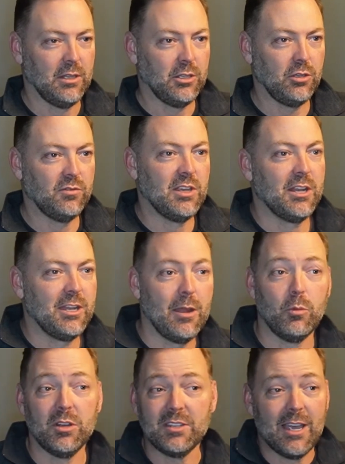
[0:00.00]
you've done a
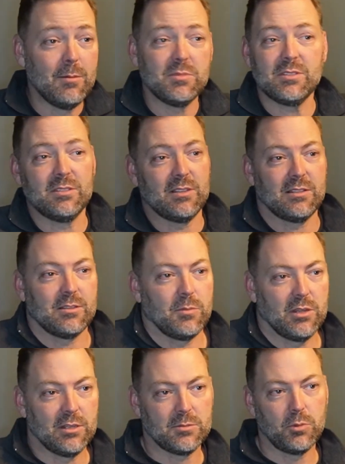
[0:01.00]
number of times? Is that
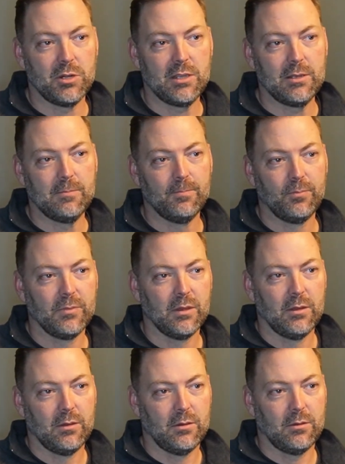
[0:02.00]
something that's pretty
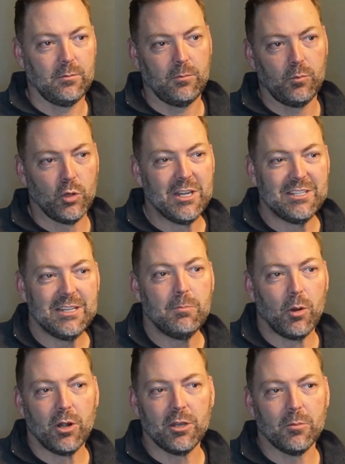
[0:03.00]
deep
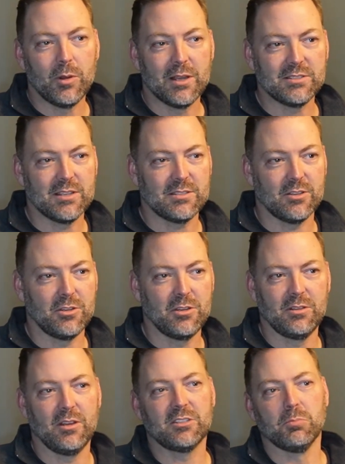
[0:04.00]
part of your process, or are you
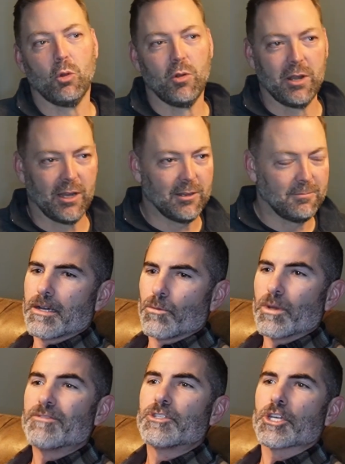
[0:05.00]
exploring it?
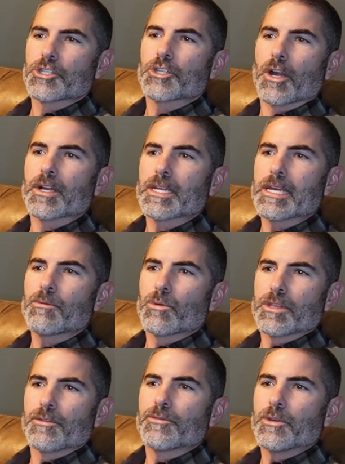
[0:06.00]
We've just started it
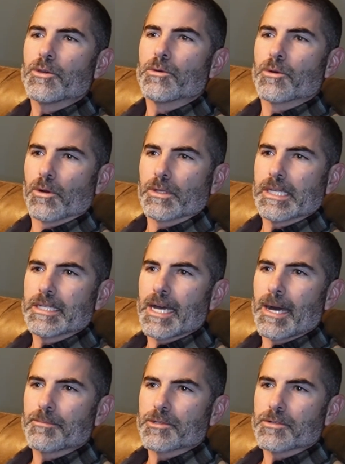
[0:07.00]
with a few early
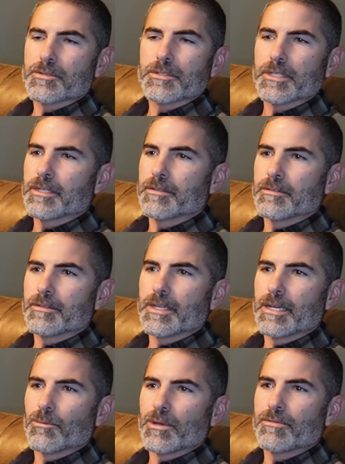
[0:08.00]
adopters, and
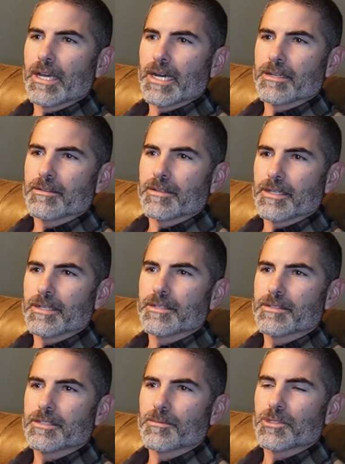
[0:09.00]
we've gotten
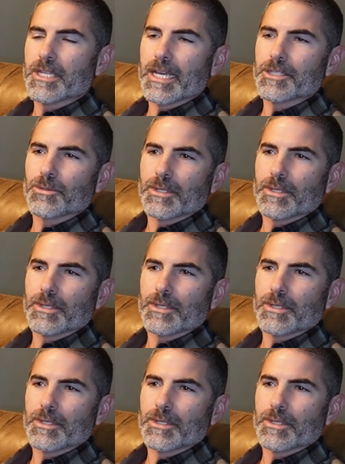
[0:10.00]
substantial